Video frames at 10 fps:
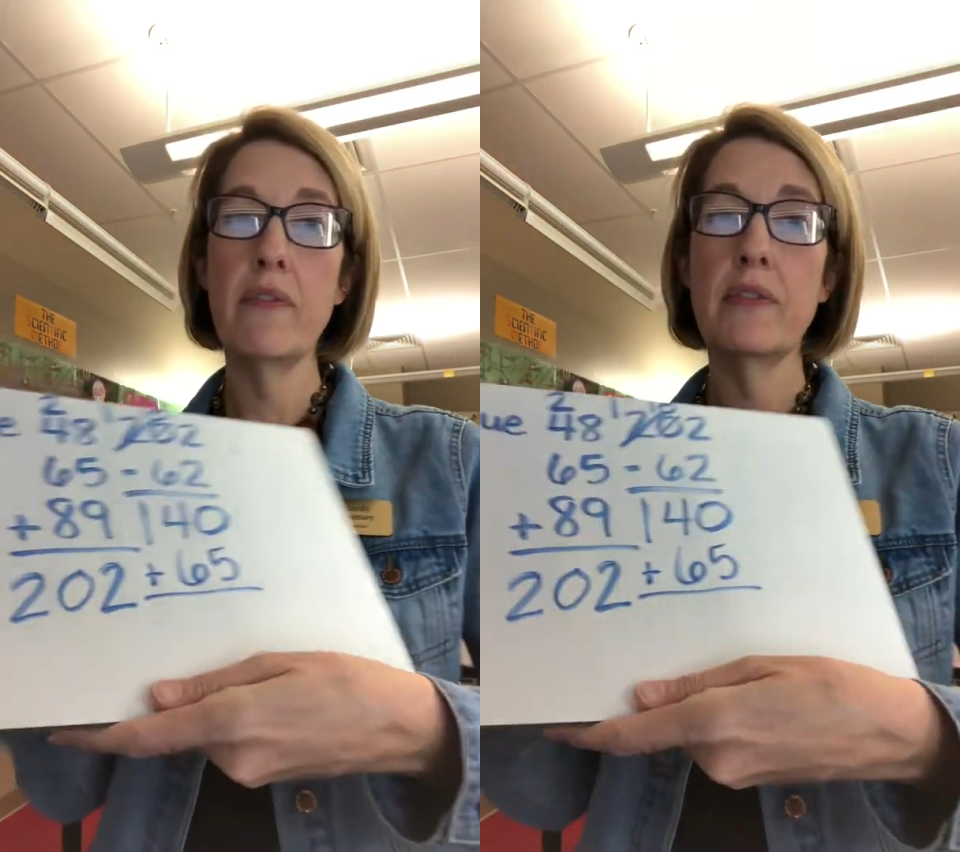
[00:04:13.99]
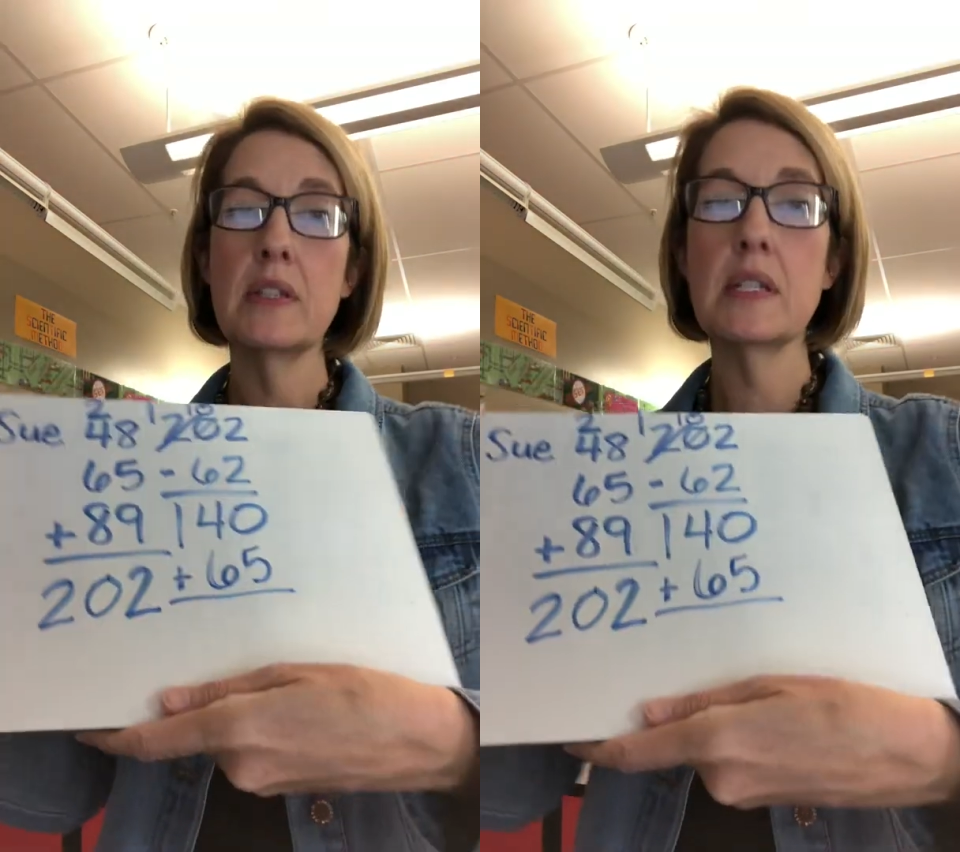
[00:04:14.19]

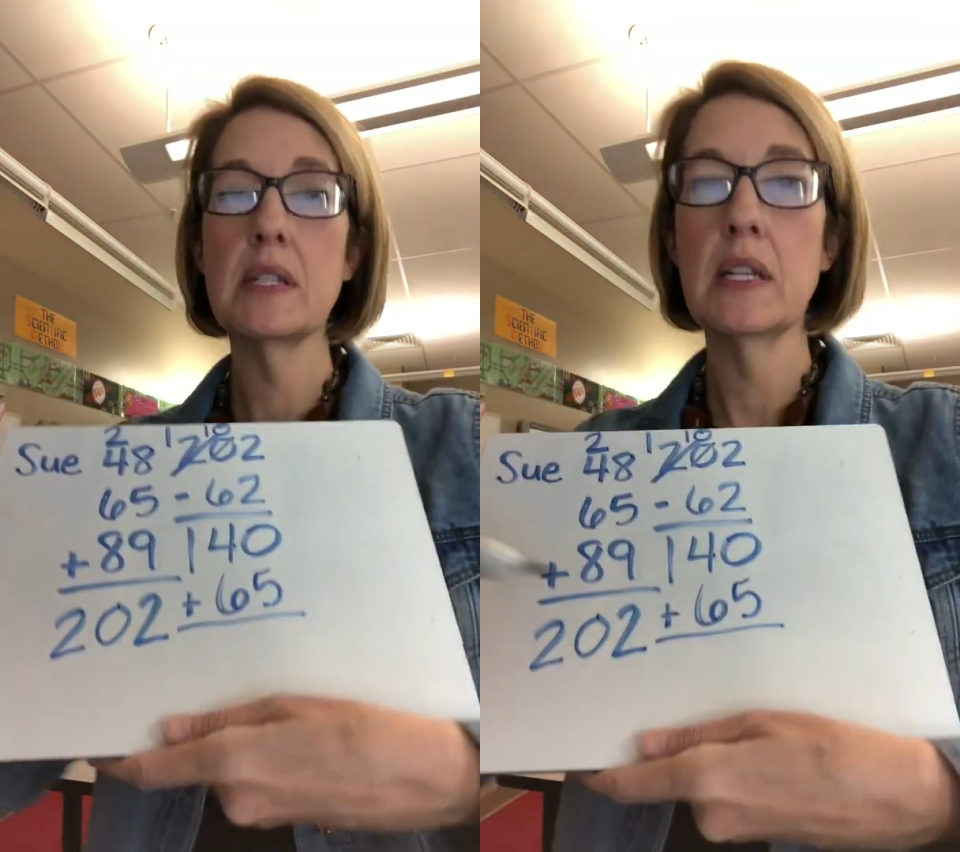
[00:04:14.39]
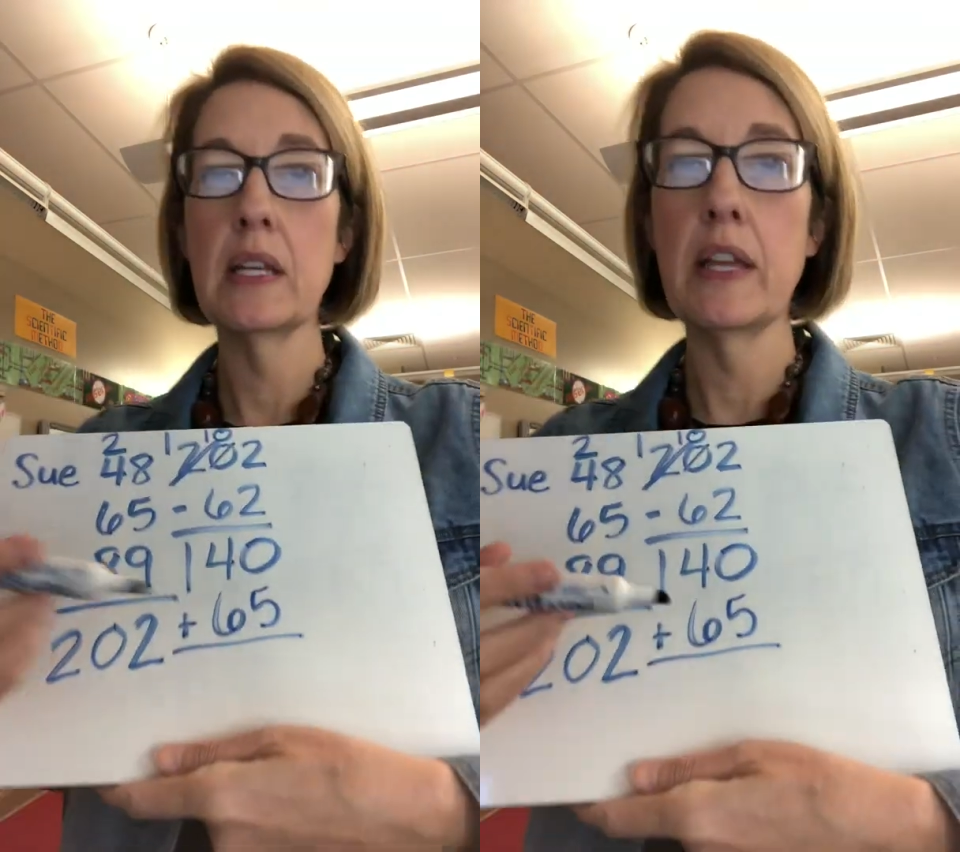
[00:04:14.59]
This is
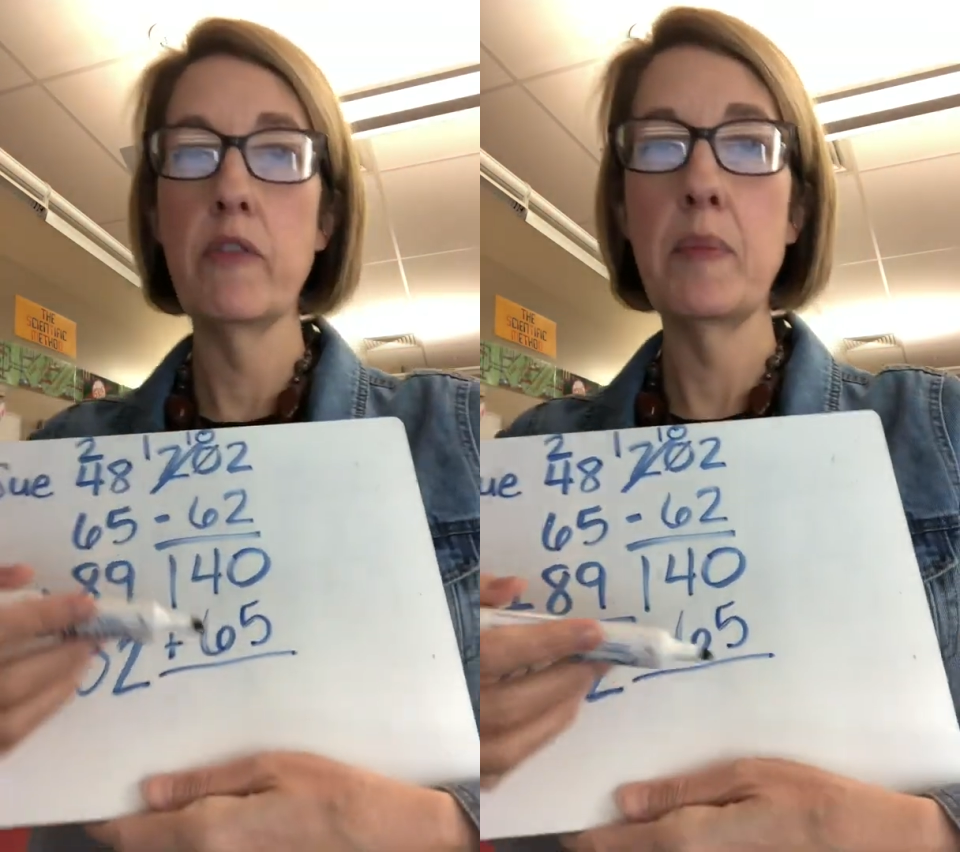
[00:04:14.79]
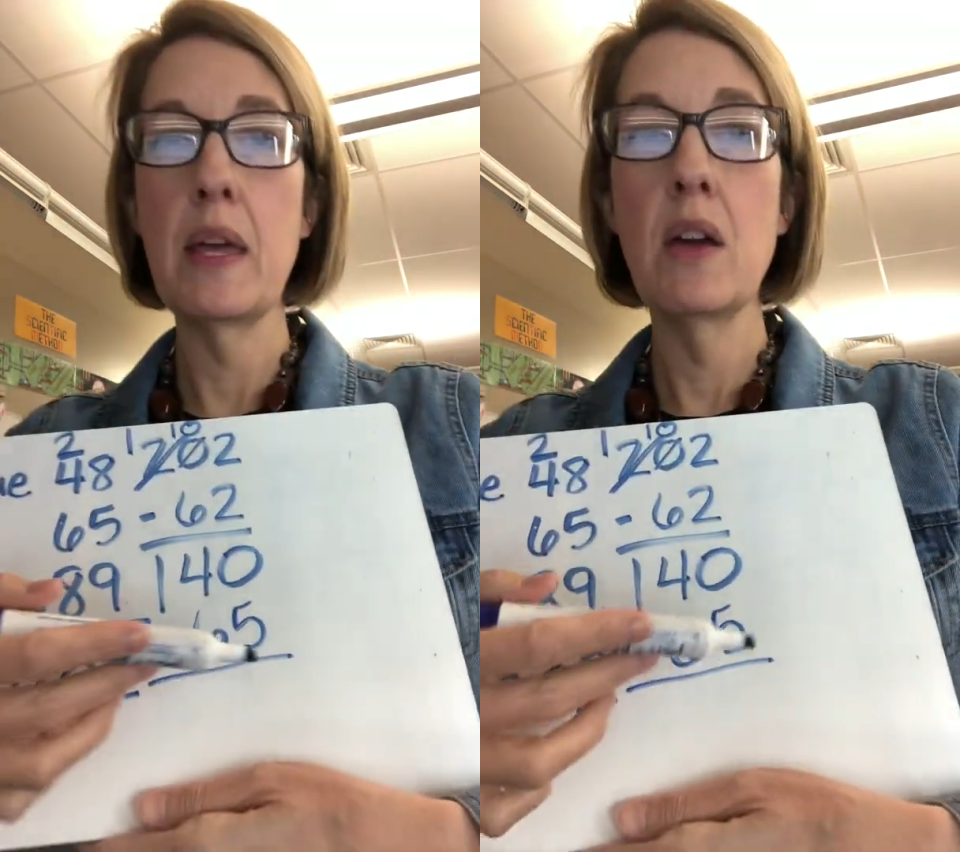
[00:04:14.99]
gonna
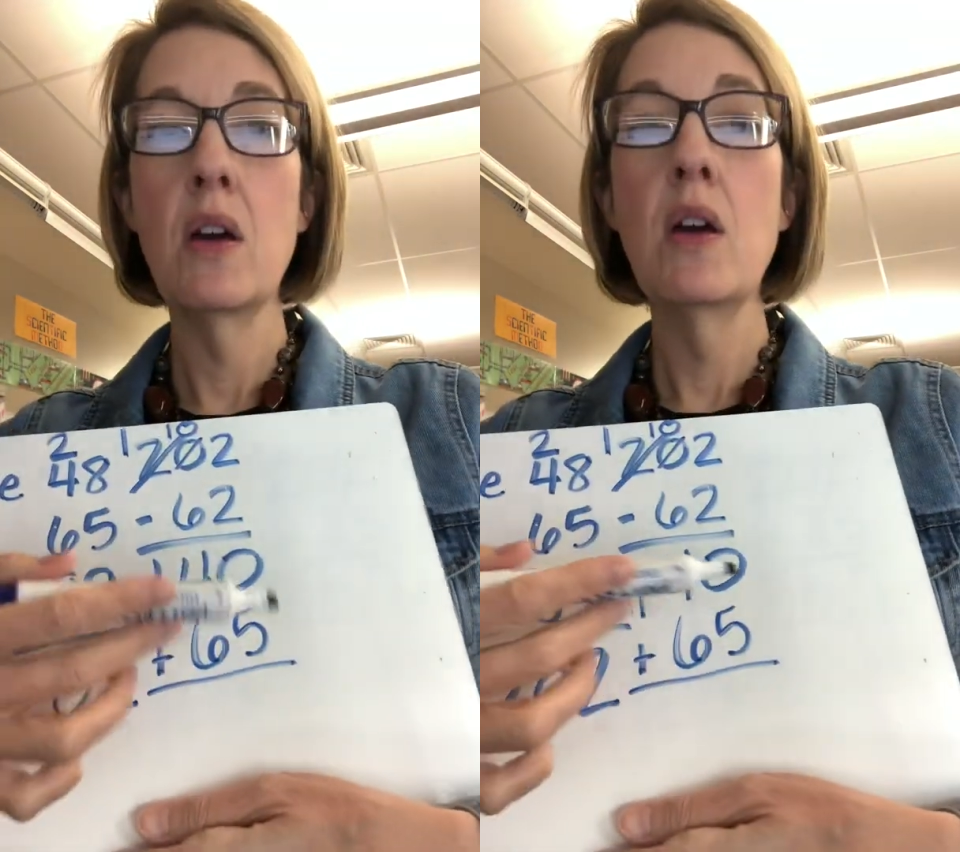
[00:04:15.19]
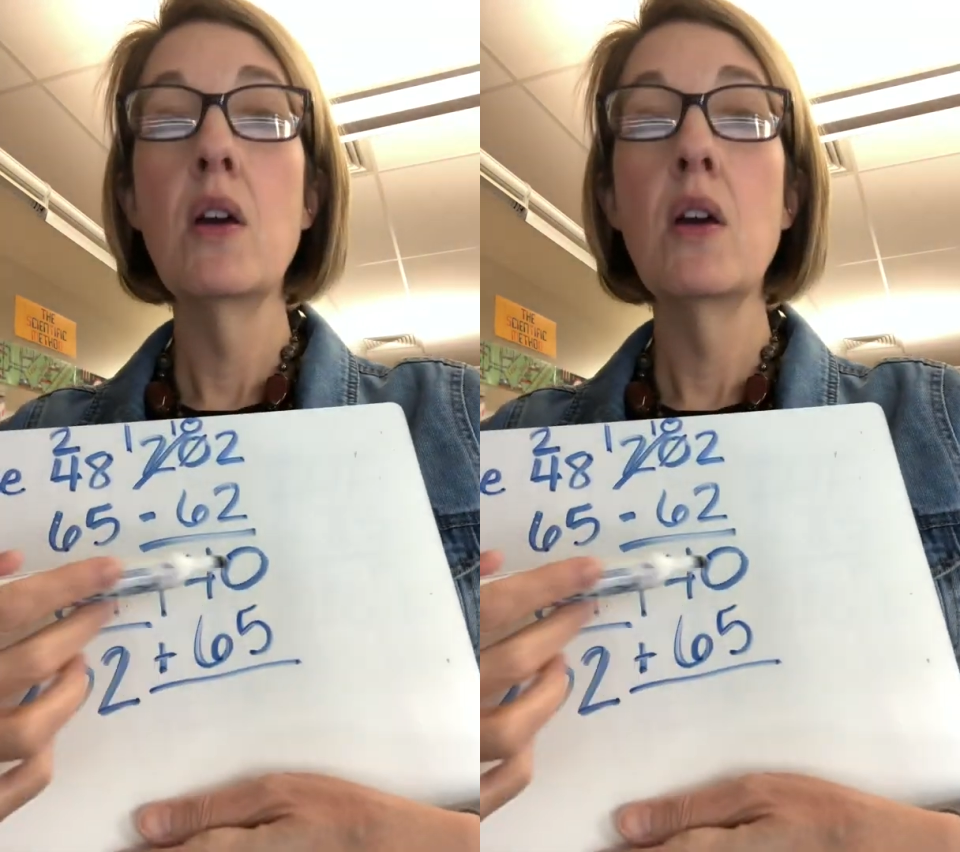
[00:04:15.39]
give me